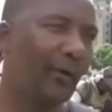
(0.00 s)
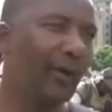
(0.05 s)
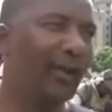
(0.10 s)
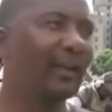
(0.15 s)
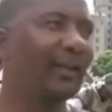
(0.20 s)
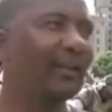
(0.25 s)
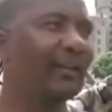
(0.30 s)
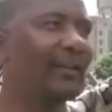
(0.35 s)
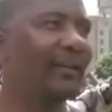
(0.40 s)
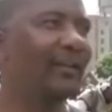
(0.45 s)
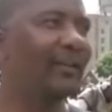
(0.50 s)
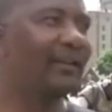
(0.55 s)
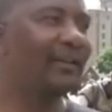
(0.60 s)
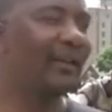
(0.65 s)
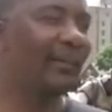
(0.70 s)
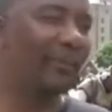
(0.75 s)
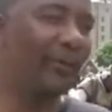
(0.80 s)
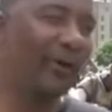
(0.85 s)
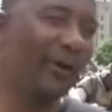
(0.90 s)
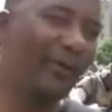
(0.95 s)
Well,
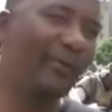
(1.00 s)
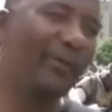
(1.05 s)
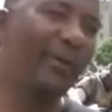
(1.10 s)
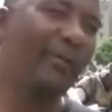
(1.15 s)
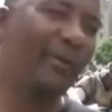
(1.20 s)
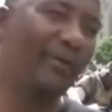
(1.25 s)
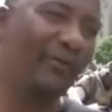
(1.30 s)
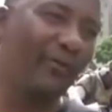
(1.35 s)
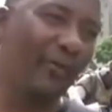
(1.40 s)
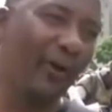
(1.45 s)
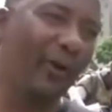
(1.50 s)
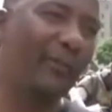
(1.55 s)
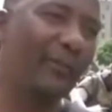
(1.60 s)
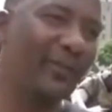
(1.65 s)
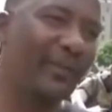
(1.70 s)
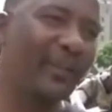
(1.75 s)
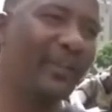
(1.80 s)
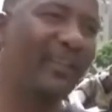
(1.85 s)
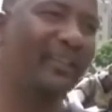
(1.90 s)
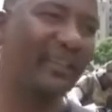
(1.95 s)
the problem of
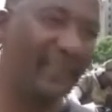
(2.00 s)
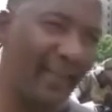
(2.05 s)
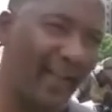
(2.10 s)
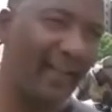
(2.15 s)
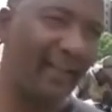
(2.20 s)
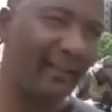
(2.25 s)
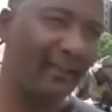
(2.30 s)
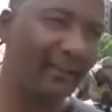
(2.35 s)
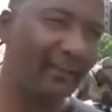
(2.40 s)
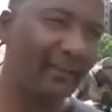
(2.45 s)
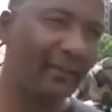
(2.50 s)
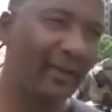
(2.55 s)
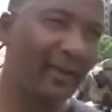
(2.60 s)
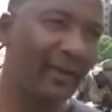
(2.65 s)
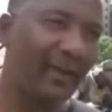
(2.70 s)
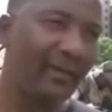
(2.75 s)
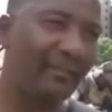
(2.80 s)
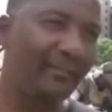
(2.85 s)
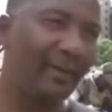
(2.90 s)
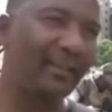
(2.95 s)
jobs is here,
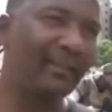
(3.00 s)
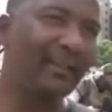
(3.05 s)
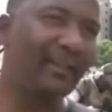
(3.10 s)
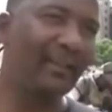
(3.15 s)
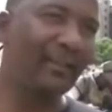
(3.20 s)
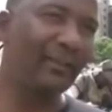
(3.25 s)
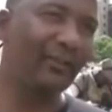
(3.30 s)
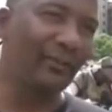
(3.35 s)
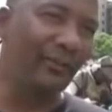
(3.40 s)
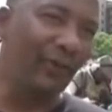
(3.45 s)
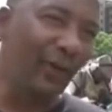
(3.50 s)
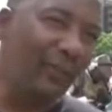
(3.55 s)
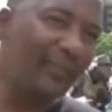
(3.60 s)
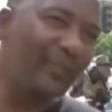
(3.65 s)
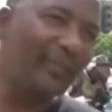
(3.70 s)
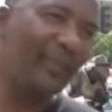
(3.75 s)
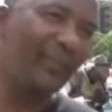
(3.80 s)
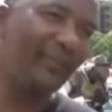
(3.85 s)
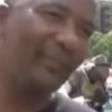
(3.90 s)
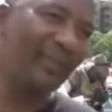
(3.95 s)
but
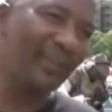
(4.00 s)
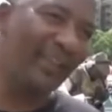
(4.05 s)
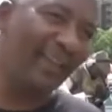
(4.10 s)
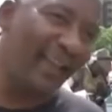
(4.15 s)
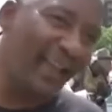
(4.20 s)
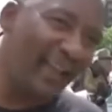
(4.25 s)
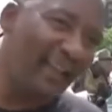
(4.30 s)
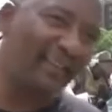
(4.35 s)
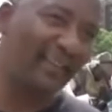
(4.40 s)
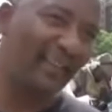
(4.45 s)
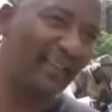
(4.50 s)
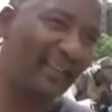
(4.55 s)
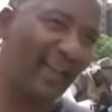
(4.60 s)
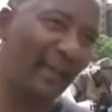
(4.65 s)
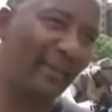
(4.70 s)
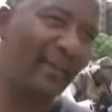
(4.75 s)
jobs have been created.